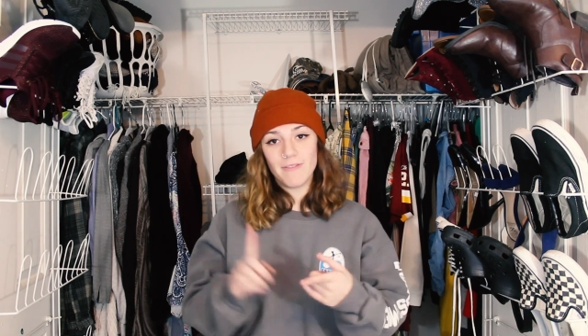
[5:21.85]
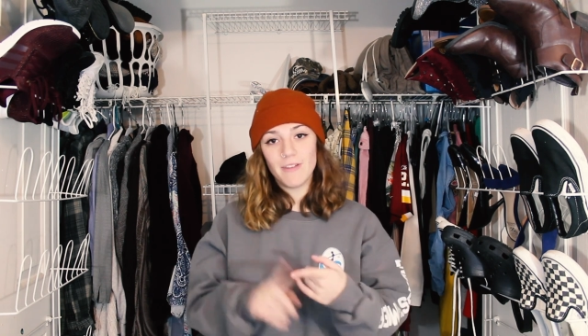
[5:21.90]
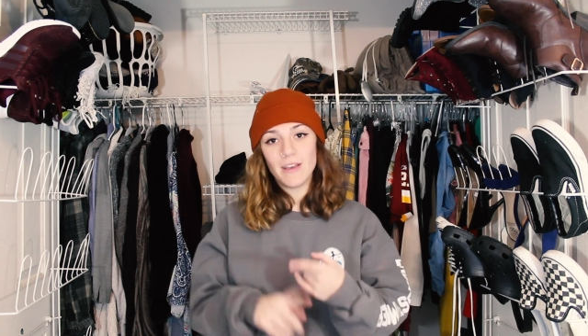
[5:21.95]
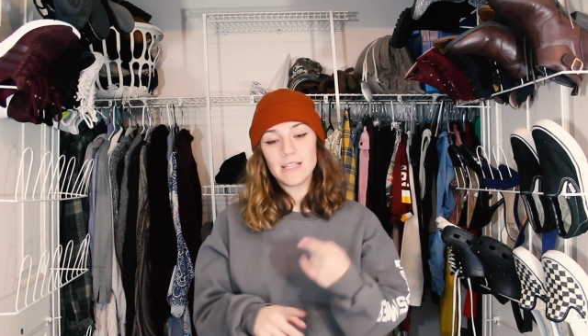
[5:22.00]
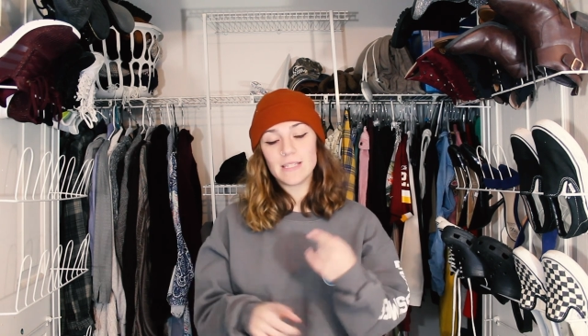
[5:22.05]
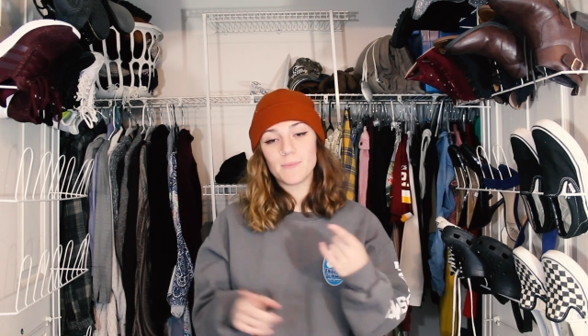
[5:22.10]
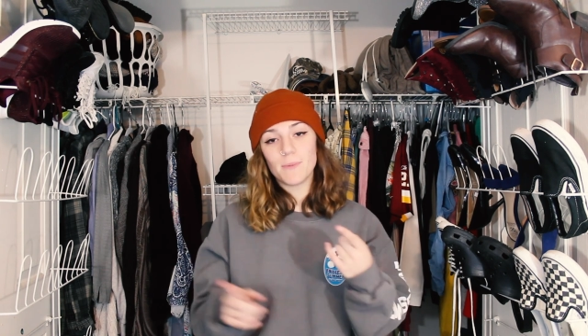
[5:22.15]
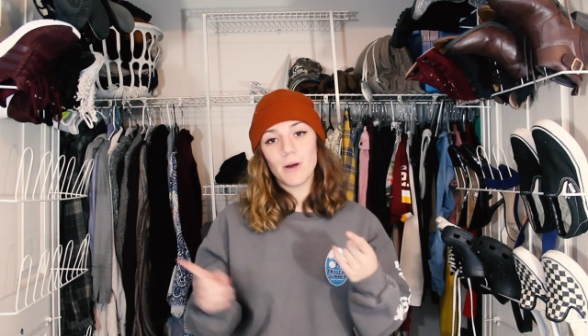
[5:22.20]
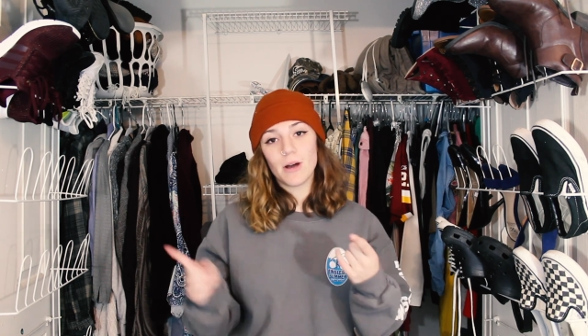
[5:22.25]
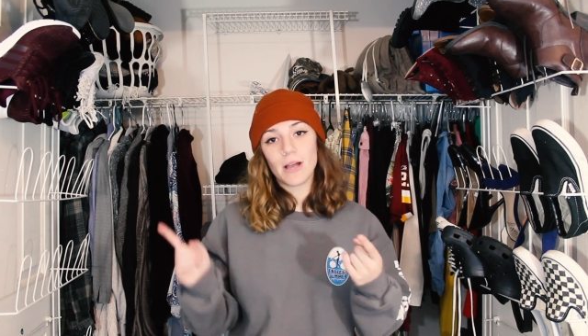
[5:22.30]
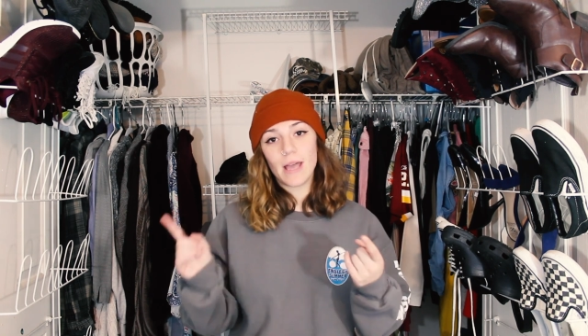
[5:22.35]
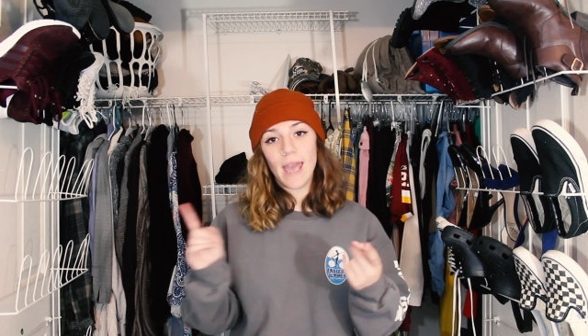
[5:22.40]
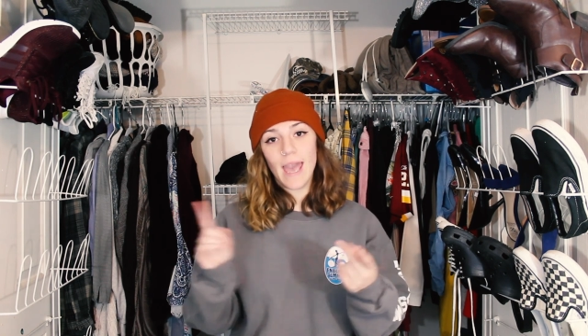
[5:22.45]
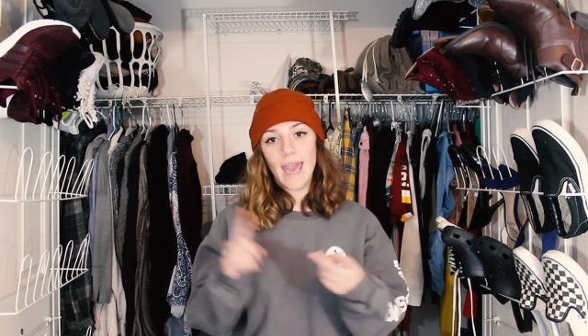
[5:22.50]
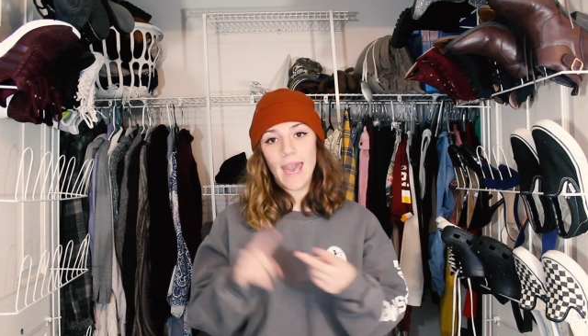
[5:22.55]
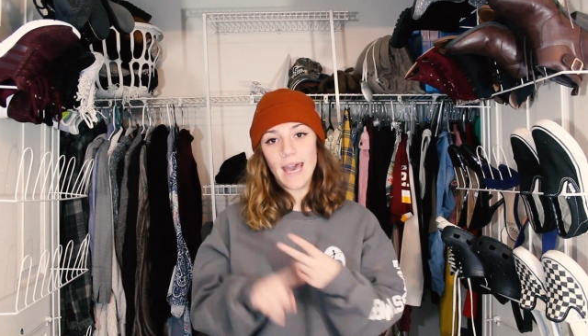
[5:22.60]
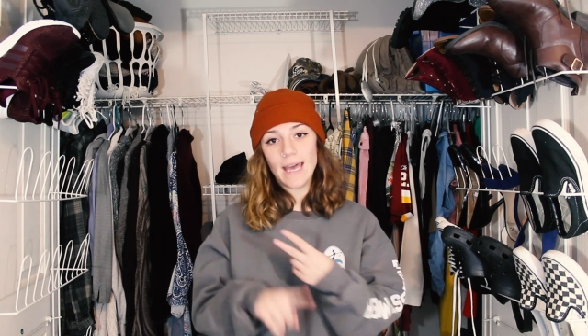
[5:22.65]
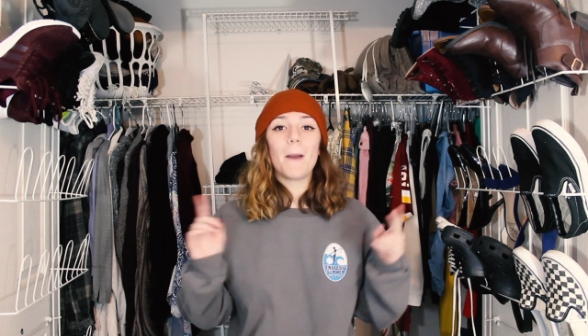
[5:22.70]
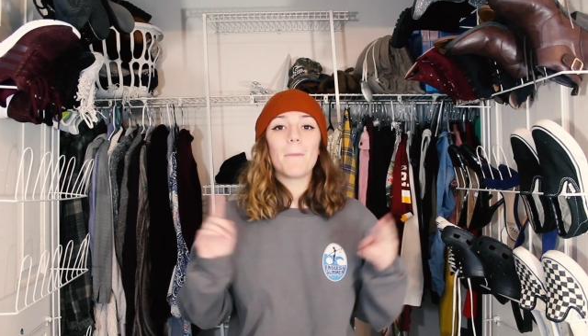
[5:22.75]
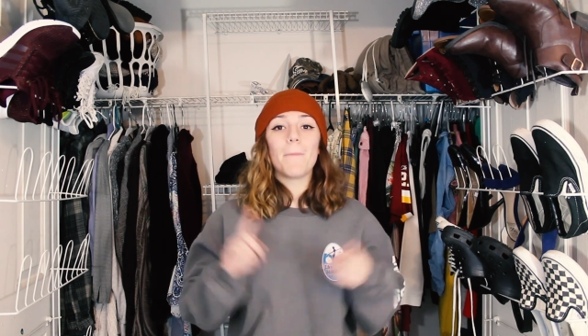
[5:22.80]
Facebook
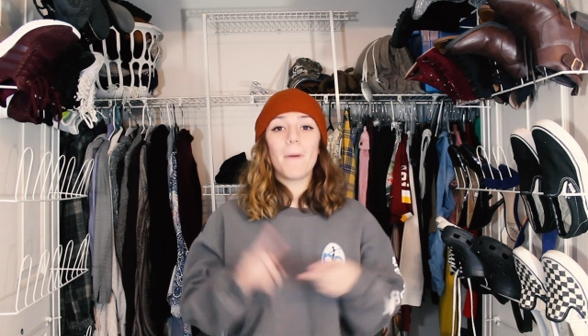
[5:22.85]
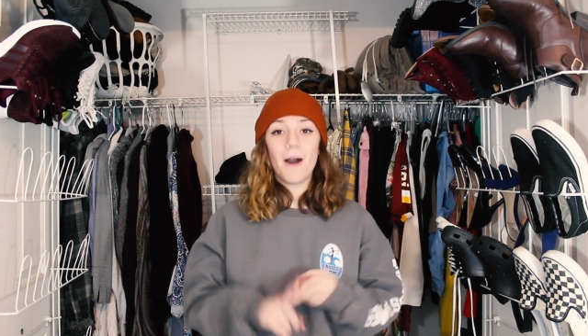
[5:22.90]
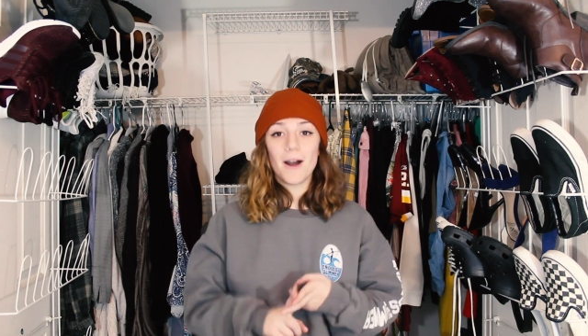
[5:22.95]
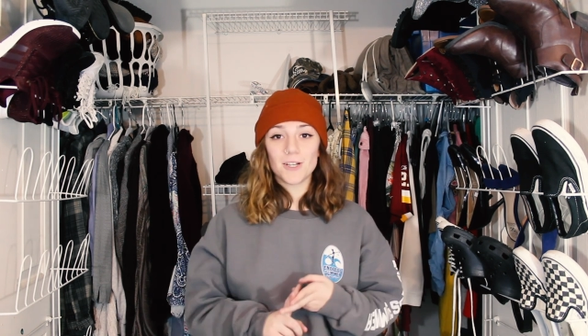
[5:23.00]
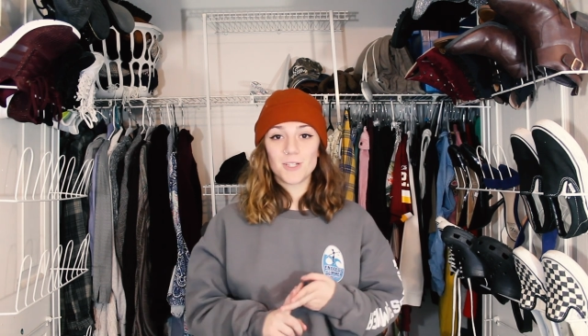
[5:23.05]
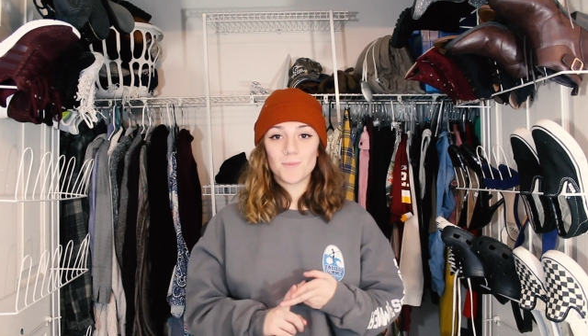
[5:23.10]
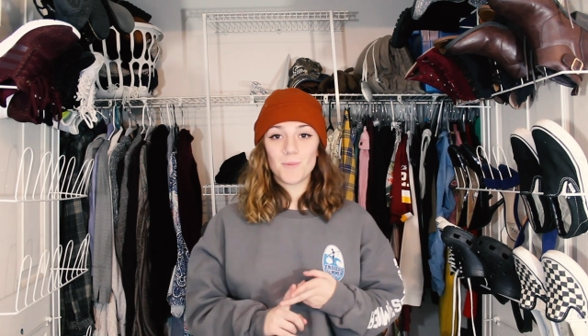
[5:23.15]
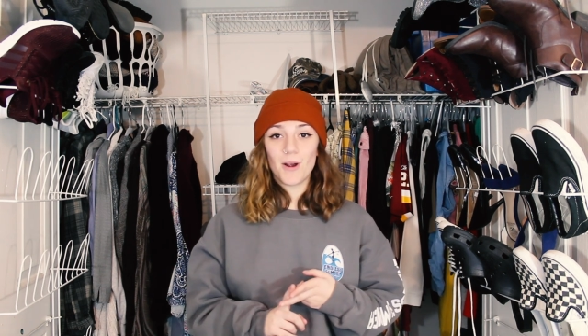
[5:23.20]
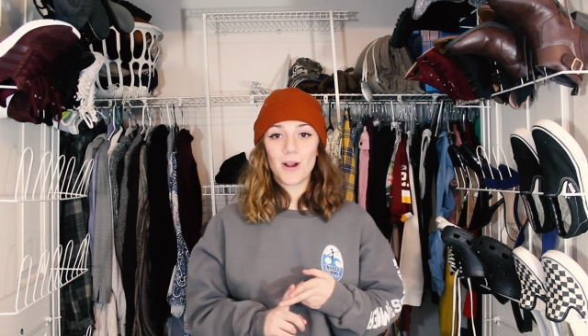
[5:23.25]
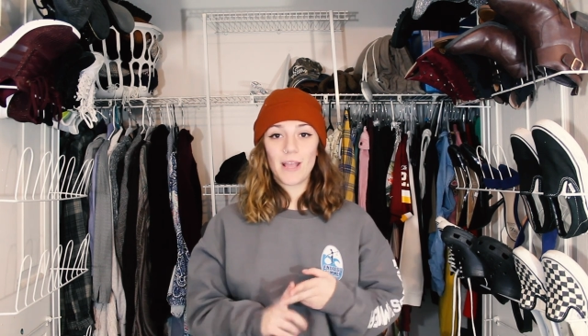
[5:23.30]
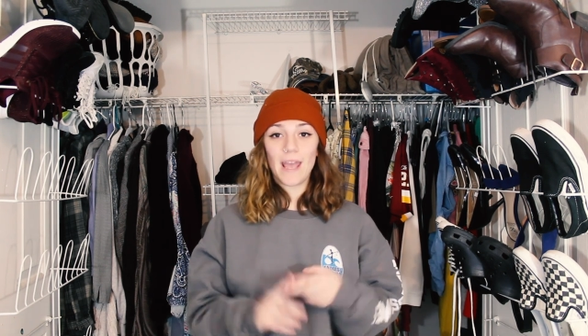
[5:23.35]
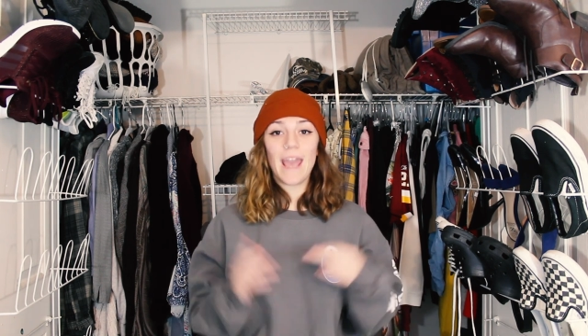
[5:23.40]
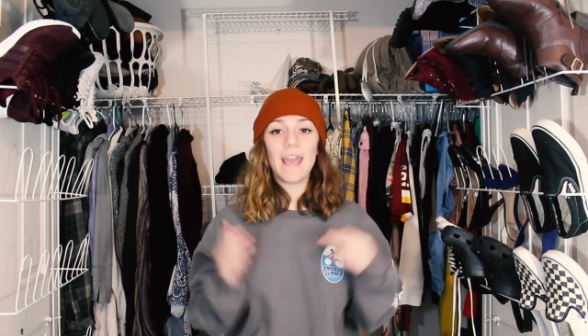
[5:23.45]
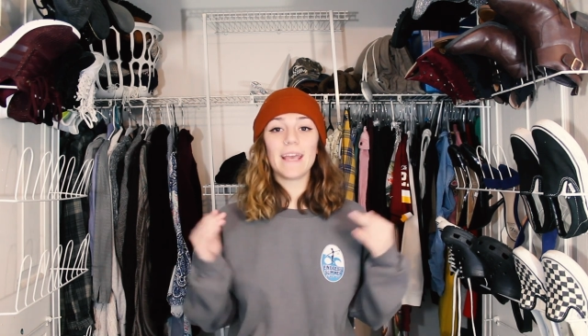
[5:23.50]
and my Poshmark,